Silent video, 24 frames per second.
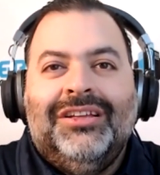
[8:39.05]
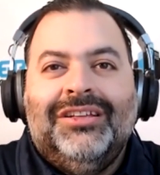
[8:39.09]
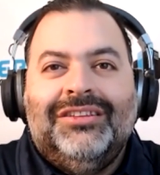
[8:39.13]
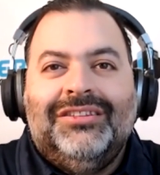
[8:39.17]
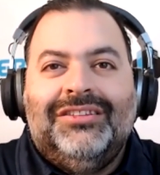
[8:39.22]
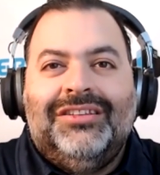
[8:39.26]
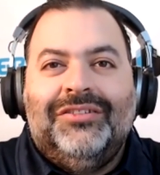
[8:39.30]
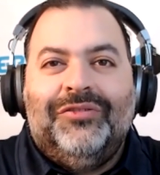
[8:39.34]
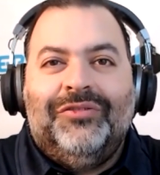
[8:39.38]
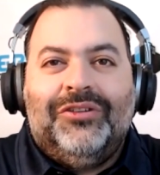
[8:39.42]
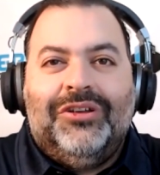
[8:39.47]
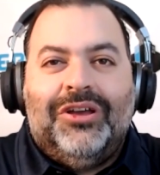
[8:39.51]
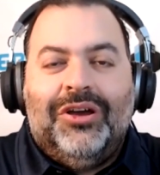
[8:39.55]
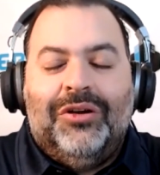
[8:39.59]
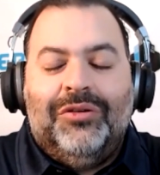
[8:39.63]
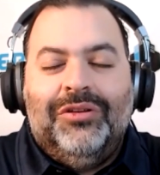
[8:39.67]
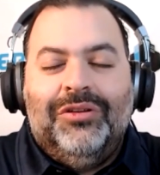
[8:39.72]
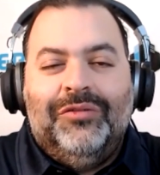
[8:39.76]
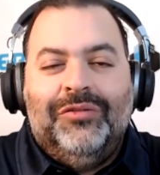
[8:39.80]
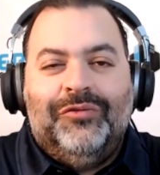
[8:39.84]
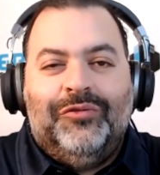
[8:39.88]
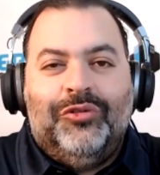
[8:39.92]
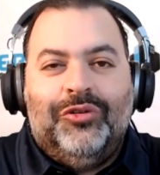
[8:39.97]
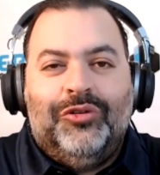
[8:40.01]
the code
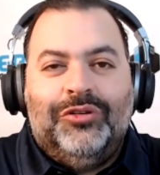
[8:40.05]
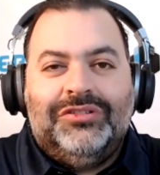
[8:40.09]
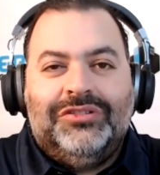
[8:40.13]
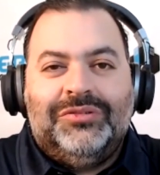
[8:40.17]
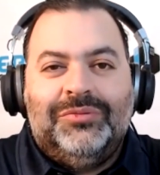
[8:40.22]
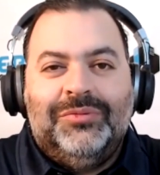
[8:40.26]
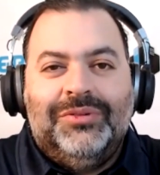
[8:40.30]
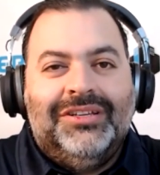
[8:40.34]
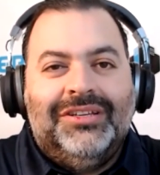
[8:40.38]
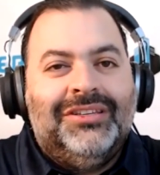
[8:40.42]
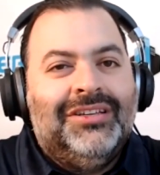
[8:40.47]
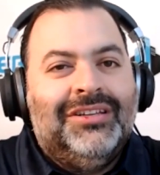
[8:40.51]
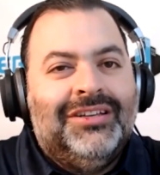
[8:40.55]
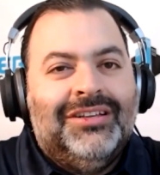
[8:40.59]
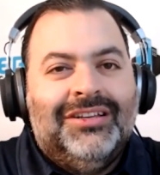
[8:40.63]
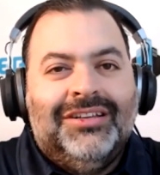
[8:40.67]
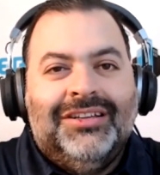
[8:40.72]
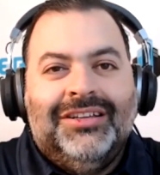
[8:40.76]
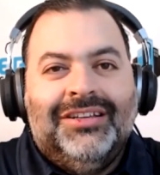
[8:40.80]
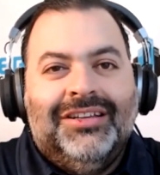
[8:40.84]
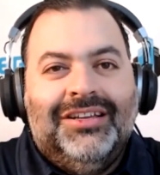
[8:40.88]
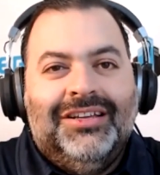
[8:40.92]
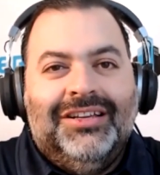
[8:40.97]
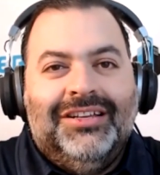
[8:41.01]
enforcement
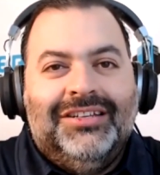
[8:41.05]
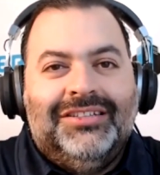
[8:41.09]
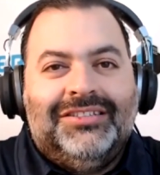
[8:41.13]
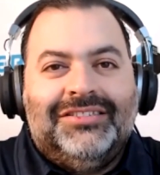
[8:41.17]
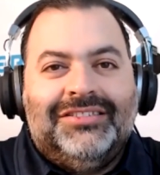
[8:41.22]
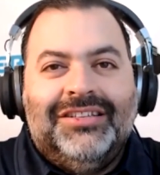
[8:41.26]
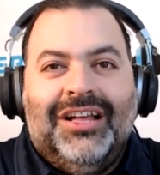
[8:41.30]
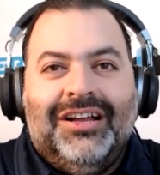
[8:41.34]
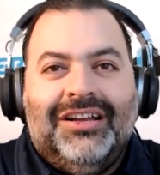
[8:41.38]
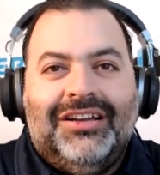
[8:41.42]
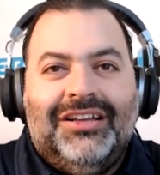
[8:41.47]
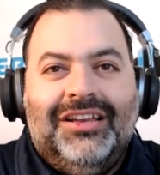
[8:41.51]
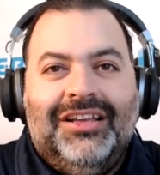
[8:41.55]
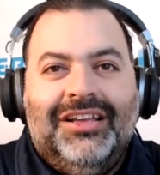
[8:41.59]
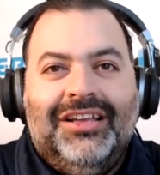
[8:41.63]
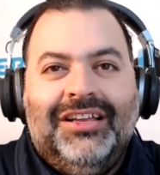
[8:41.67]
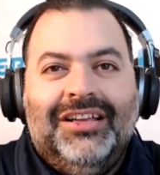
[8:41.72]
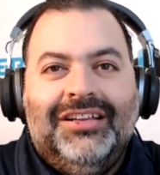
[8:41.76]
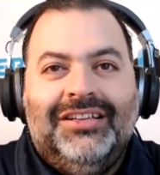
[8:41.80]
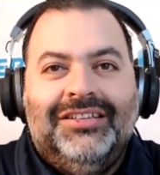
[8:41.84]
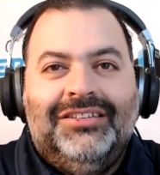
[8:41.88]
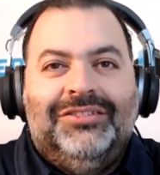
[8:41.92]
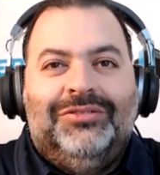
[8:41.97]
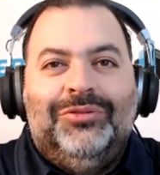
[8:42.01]
it's not going to
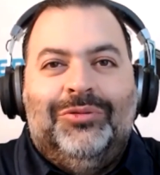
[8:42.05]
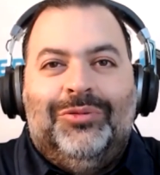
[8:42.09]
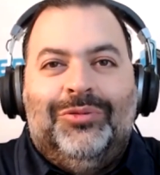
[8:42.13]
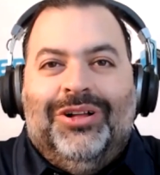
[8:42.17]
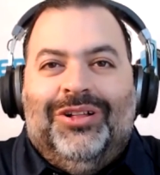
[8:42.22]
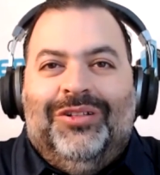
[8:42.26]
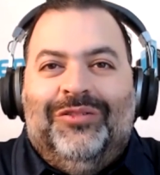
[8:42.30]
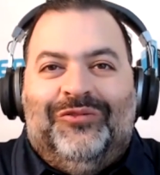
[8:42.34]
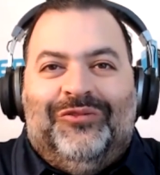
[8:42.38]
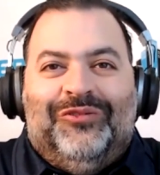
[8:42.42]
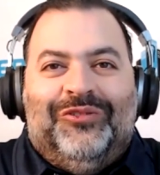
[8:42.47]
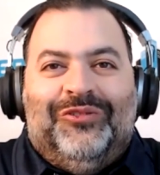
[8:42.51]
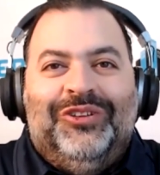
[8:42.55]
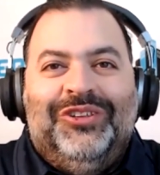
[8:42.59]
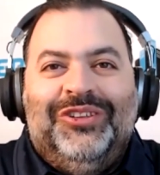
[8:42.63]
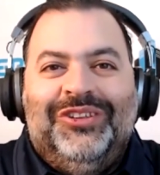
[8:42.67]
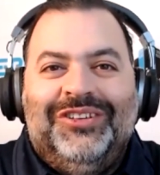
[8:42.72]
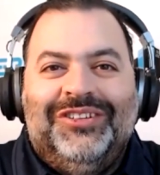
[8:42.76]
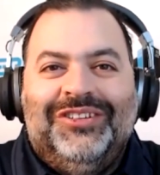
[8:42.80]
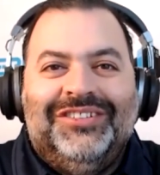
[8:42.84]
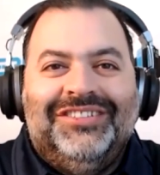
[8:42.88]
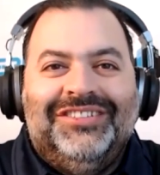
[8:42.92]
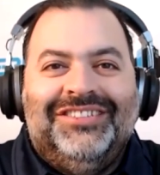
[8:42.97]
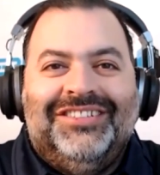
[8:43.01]
end well for
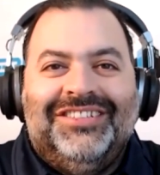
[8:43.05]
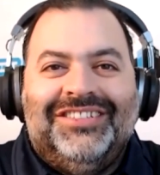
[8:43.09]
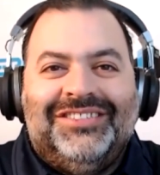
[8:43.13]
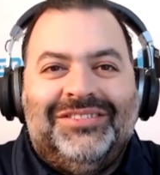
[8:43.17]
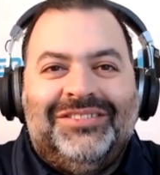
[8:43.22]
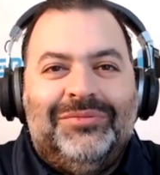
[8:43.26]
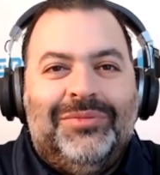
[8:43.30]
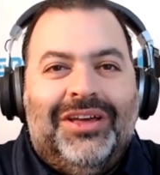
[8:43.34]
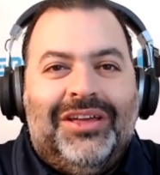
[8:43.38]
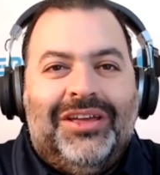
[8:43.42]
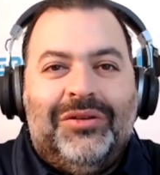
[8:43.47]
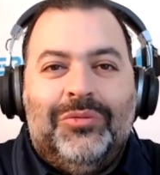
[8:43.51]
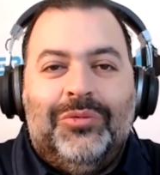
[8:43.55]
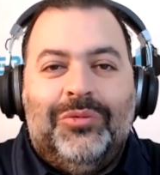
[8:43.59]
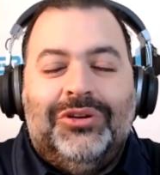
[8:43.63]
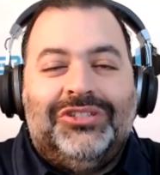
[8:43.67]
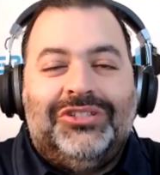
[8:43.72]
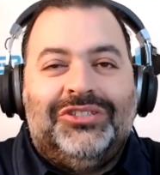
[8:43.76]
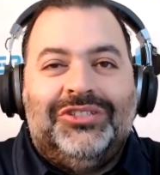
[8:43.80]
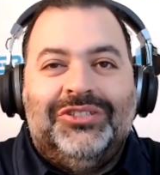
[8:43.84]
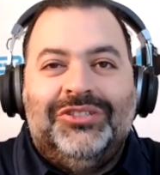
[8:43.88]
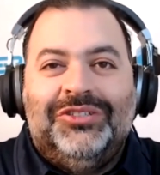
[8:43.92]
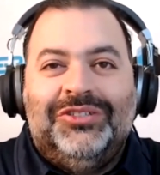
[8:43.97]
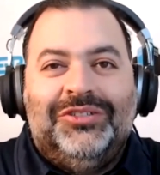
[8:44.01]
you it doesn't matter
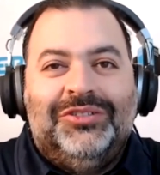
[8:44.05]
what you